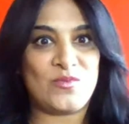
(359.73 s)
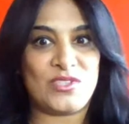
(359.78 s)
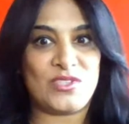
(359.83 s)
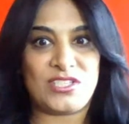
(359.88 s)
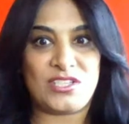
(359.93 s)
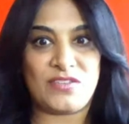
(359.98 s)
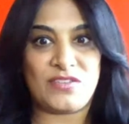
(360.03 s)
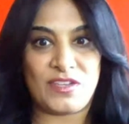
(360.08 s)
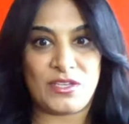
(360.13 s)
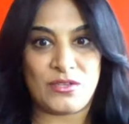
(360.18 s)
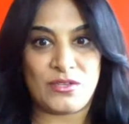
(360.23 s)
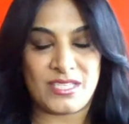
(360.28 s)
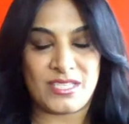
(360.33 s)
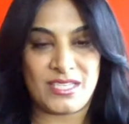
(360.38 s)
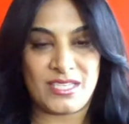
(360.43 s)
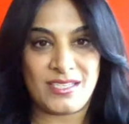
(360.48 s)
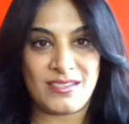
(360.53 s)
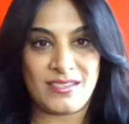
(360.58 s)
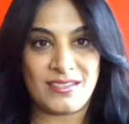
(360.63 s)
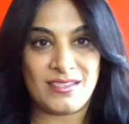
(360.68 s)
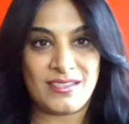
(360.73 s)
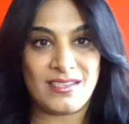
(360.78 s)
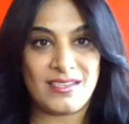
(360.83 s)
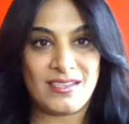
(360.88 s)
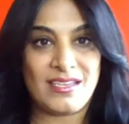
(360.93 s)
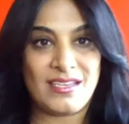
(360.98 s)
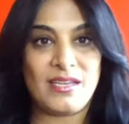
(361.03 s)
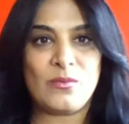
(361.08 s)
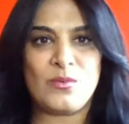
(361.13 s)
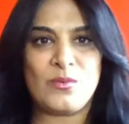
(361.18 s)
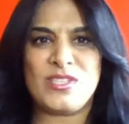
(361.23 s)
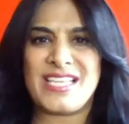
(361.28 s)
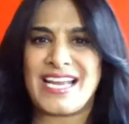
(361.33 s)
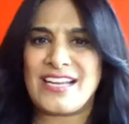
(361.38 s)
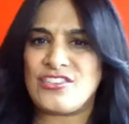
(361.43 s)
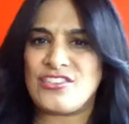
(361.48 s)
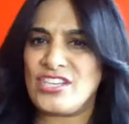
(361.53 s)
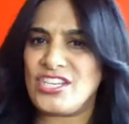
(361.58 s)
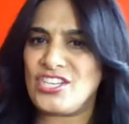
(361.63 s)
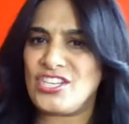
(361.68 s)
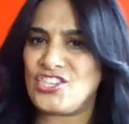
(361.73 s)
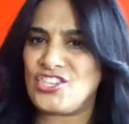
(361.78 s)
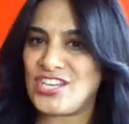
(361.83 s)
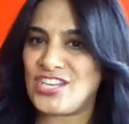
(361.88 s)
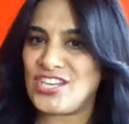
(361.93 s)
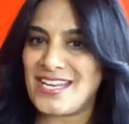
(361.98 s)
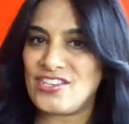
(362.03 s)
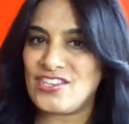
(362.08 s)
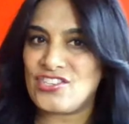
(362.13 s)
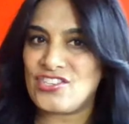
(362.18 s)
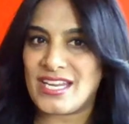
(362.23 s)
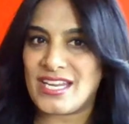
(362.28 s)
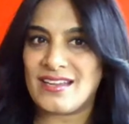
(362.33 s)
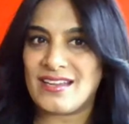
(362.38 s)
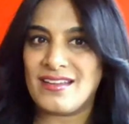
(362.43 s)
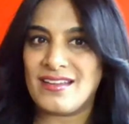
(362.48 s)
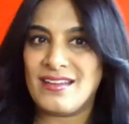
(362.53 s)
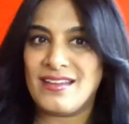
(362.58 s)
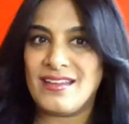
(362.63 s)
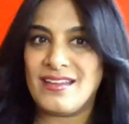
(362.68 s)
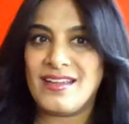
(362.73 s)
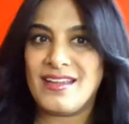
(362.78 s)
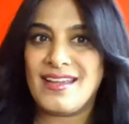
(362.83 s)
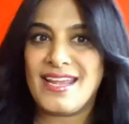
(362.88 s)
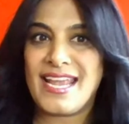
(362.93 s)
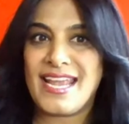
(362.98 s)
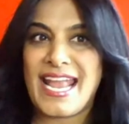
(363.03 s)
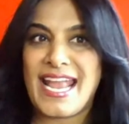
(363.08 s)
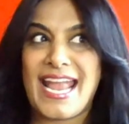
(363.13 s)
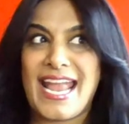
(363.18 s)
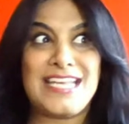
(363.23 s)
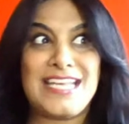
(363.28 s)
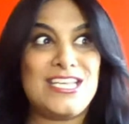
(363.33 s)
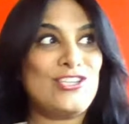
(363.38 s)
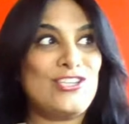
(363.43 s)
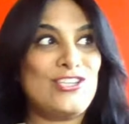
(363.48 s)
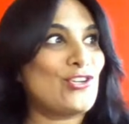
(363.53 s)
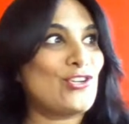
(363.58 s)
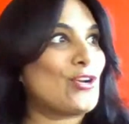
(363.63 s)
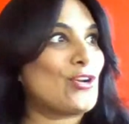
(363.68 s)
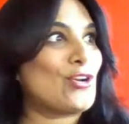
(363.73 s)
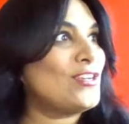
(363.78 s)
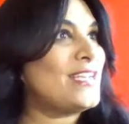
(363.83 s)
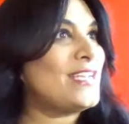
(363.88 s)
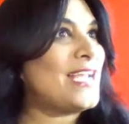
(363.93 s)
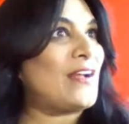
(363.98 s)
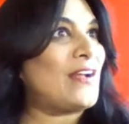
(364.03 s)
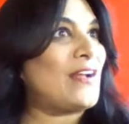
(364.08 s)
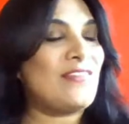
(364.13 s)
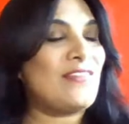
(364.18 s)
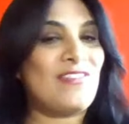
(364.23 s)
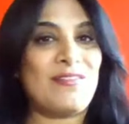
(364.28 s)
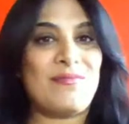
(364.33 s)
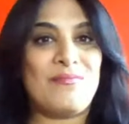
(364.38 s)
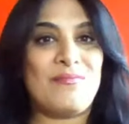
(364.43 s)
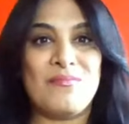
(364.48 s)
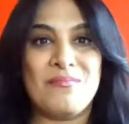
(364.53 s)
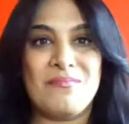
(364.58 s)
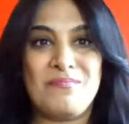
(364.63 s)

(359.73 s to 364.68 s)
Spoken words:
was diffusing. It was actually changing. And it turned out even